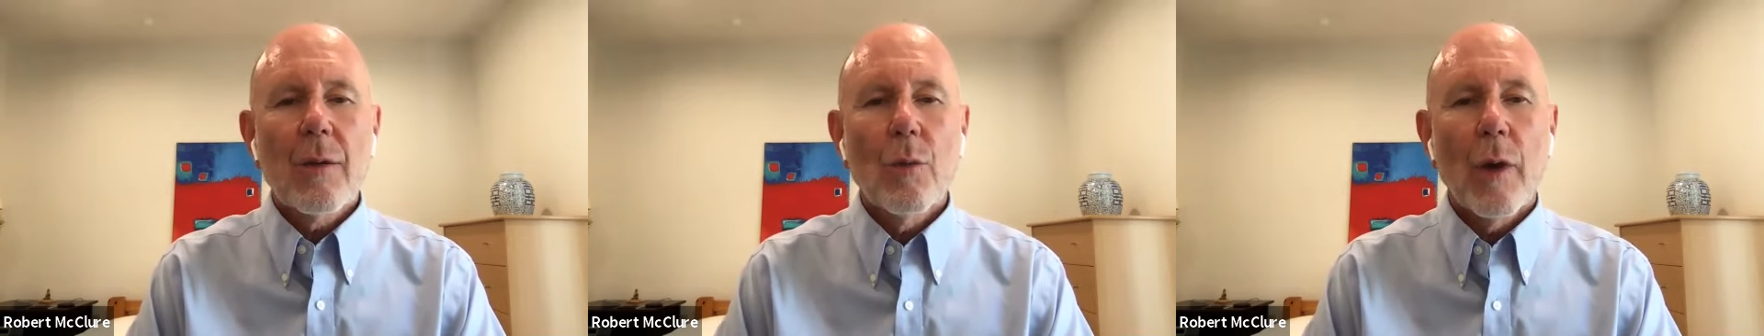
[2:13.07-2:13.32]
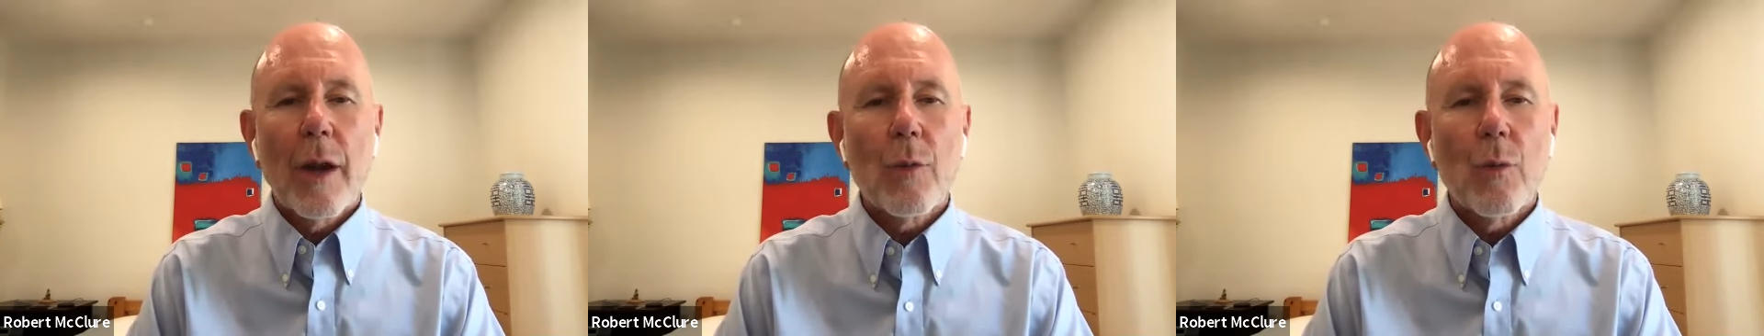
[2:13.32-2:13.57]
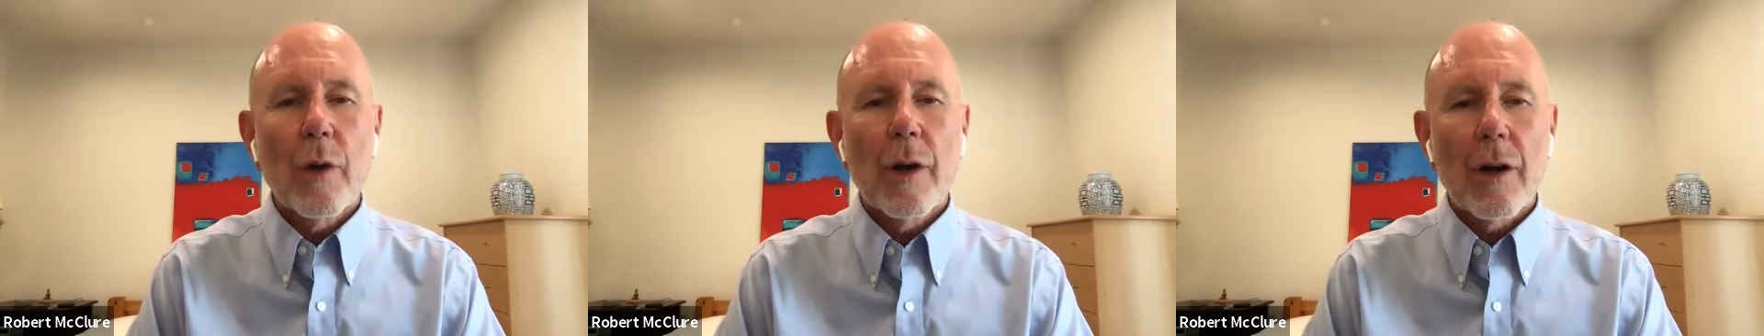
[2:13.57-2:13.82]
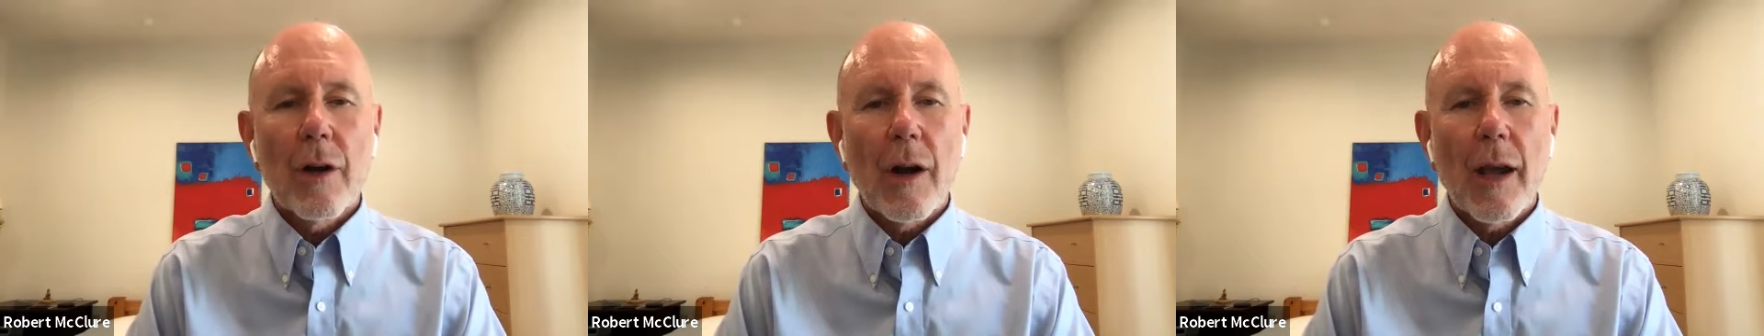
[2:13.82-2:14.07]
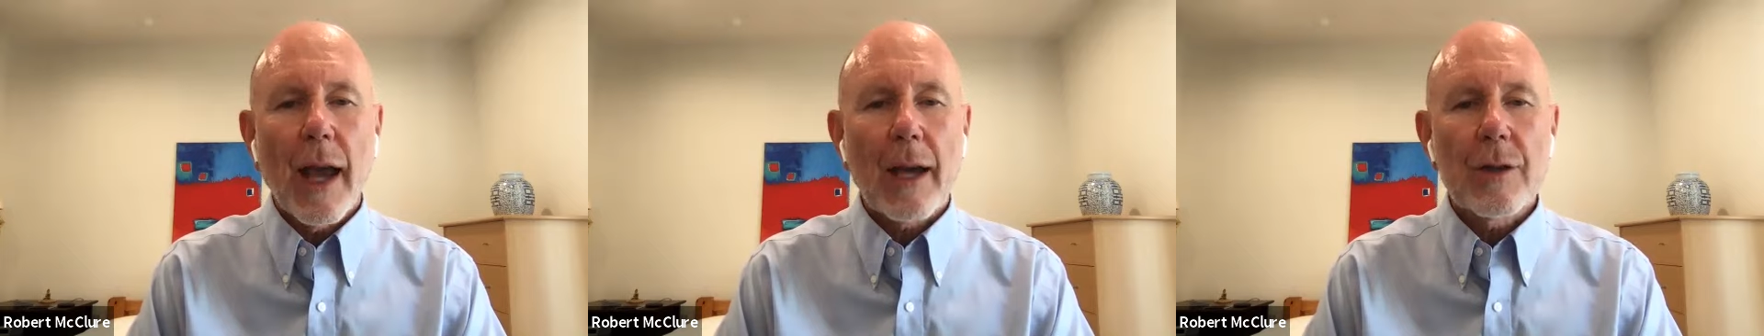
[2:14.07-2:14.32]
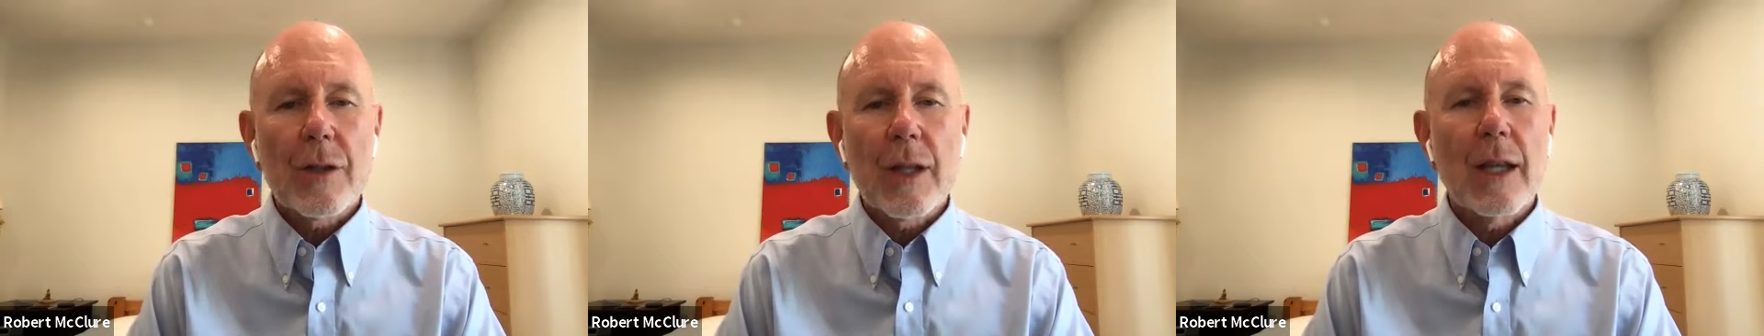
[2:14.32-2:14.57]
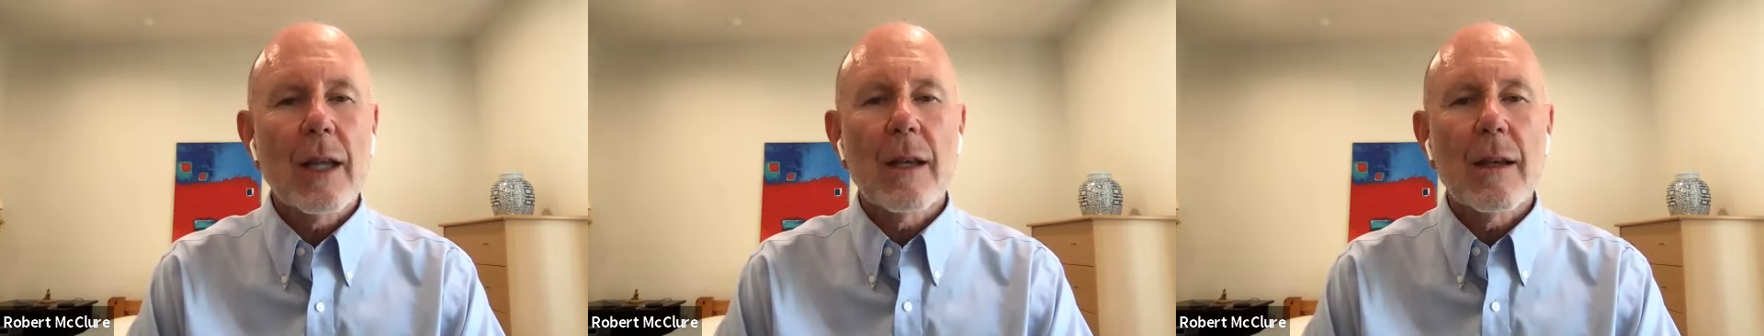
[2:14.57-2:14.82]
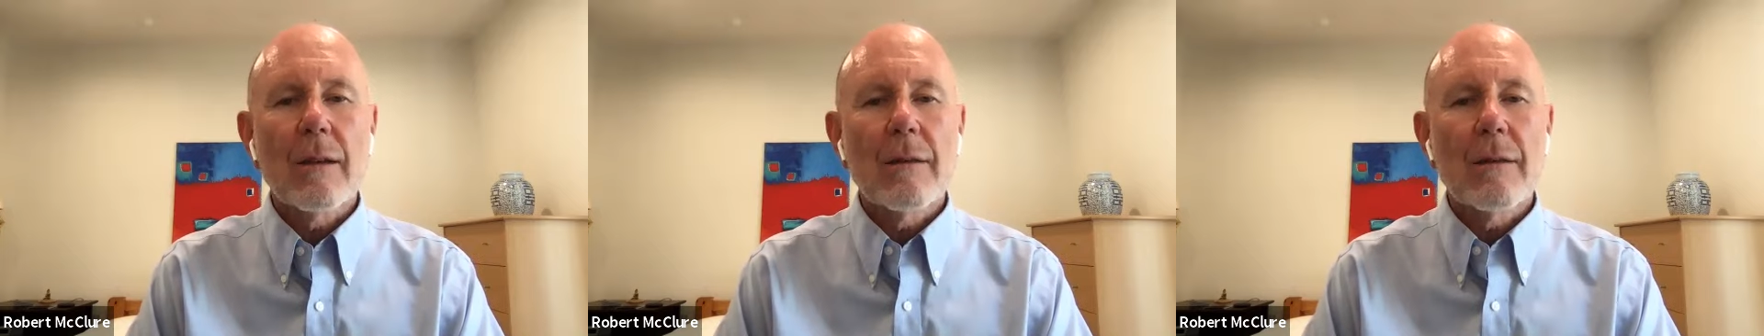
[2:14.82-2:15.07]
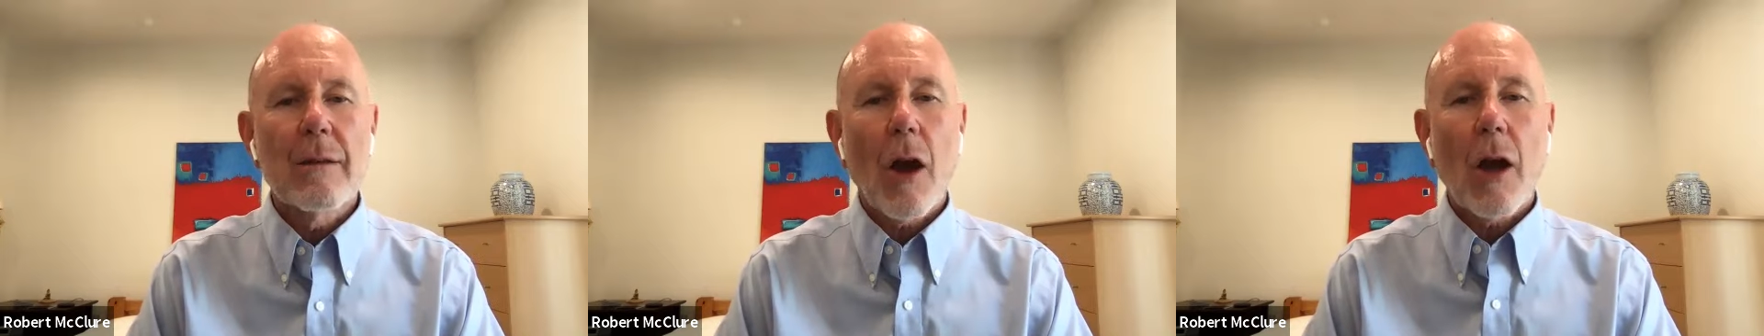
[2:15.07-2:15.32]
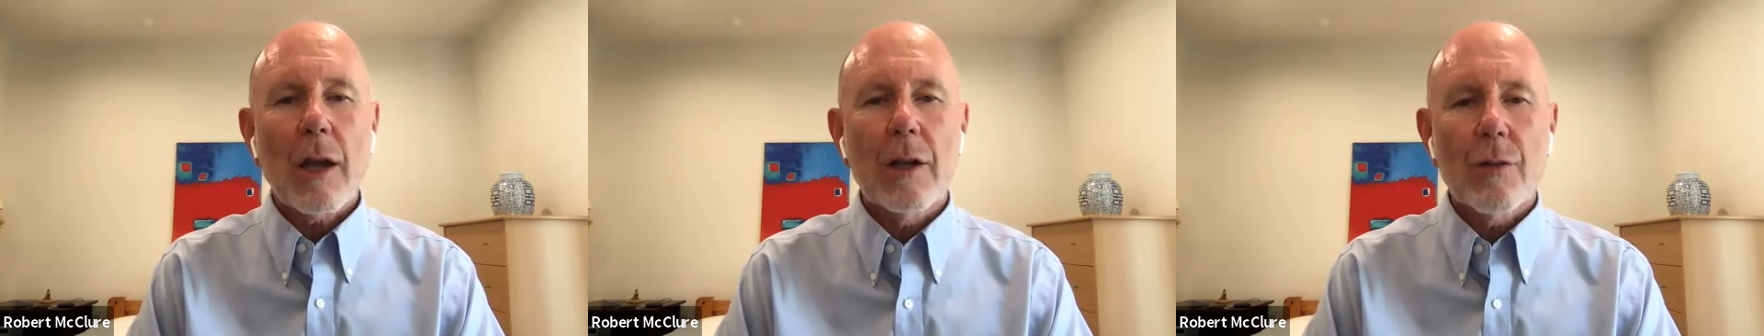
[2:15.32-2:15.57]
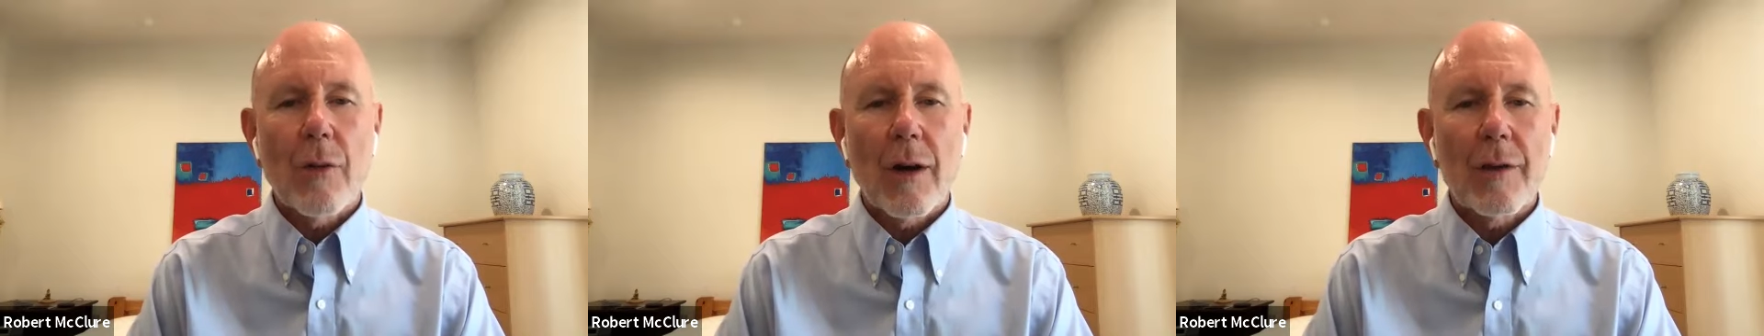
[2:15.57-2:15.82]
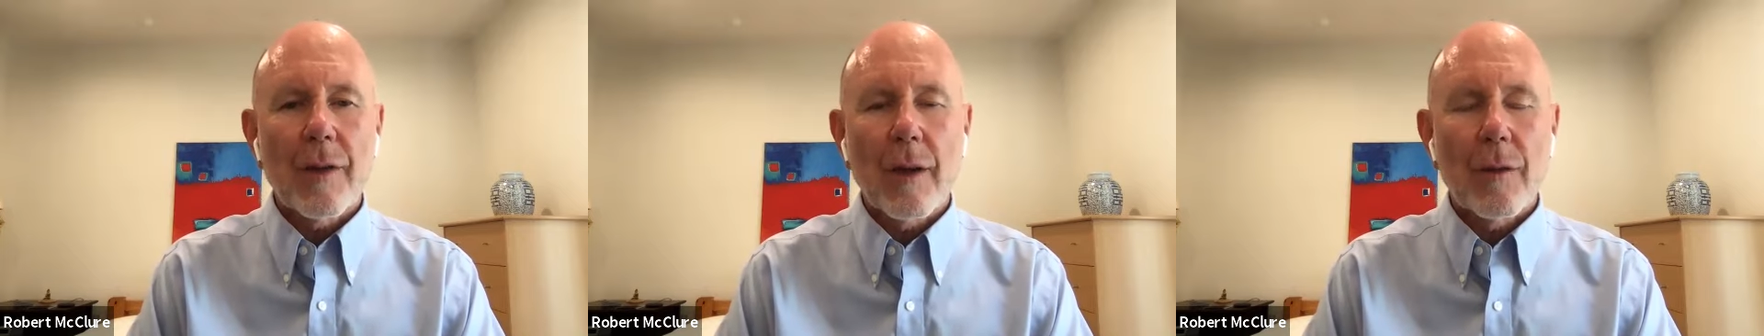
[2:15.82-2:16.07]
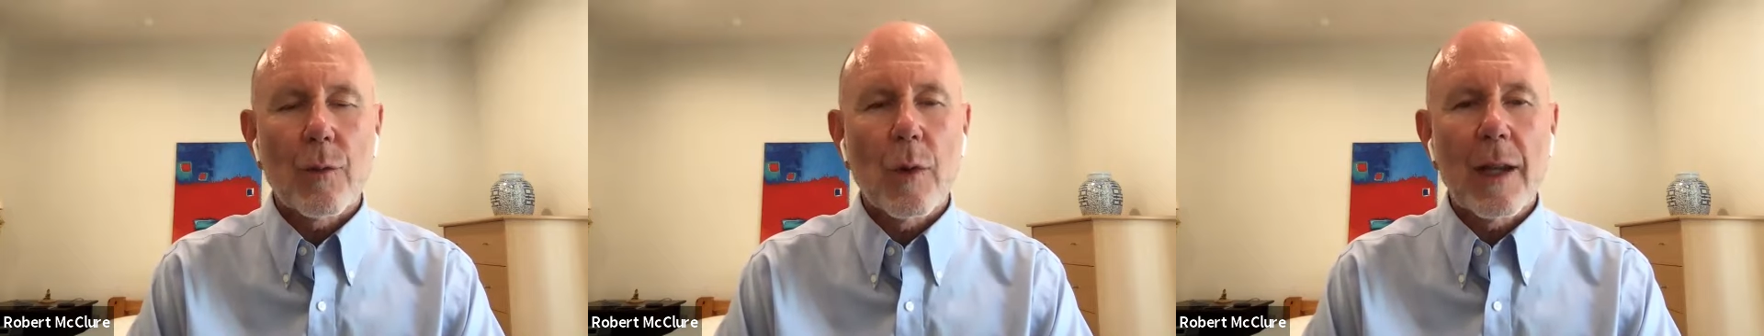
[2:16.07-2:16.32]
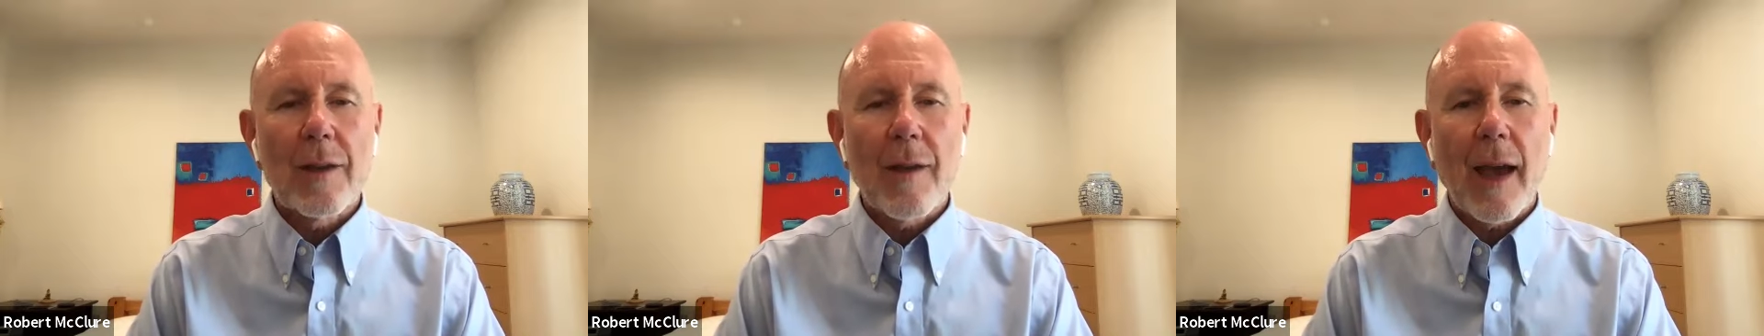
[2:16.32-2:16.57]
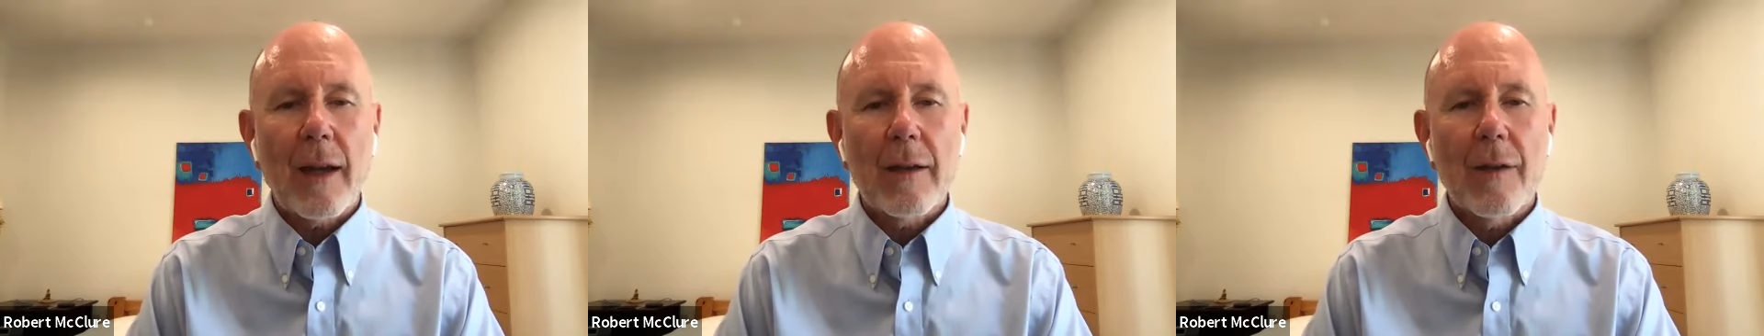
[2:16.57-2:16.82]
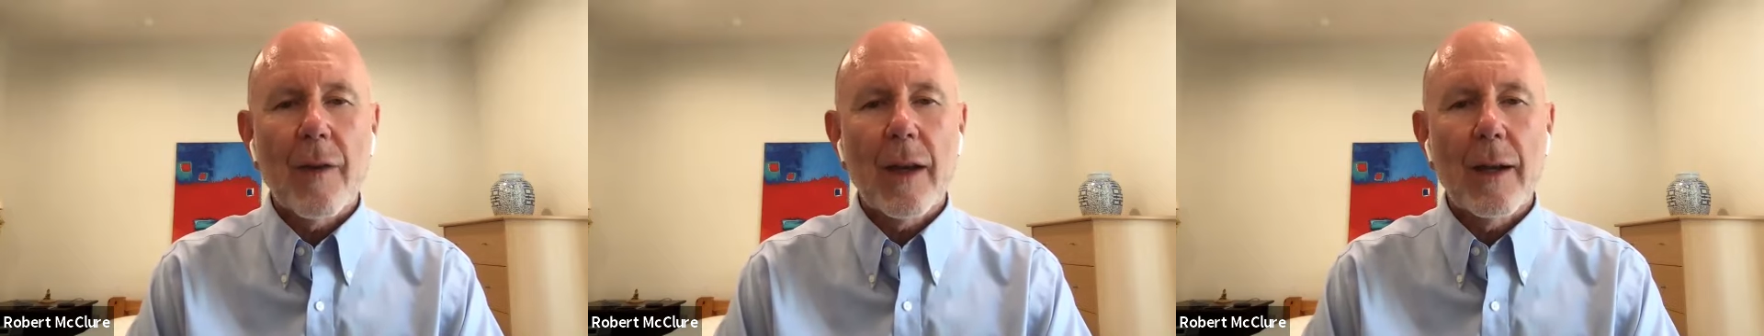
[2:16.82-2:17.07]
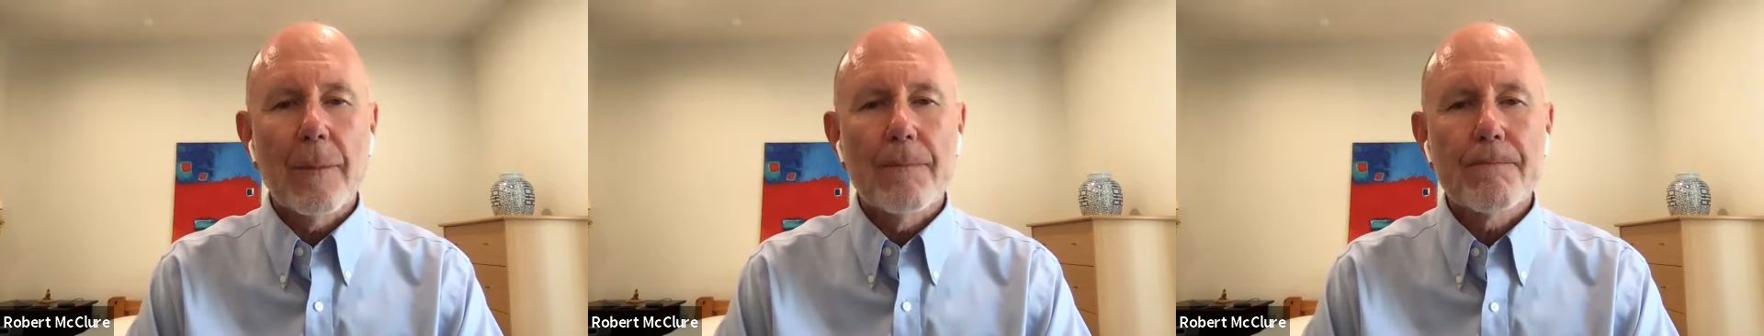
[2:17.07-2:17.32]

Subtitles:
when we're actually talking to ourselves, when it's activated.